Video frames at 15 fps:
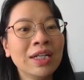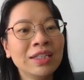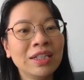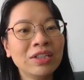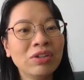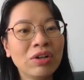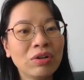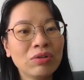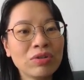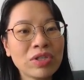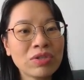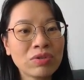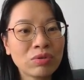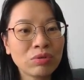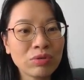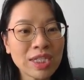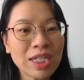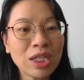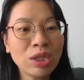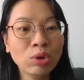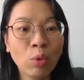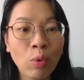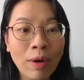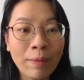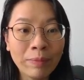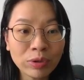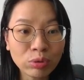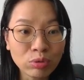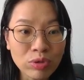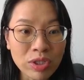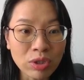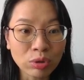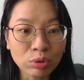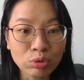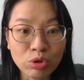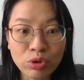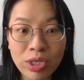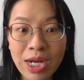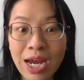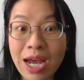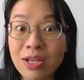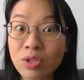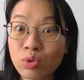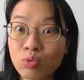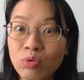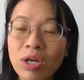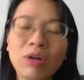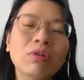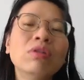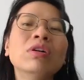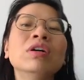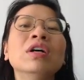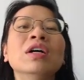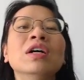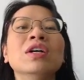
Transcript: then you're going to see November 2023 as well.